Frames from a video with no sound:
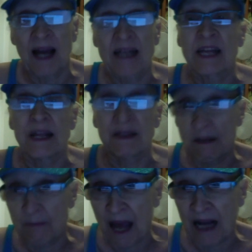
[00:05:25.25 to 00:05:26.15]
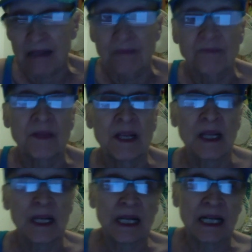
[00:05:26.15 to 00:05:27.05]
I take that back.
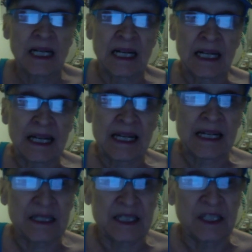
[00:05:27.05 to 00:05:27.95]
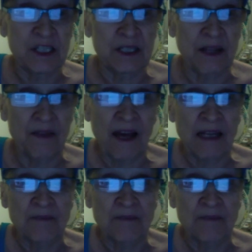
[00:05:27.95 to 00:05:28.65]
He has since done that.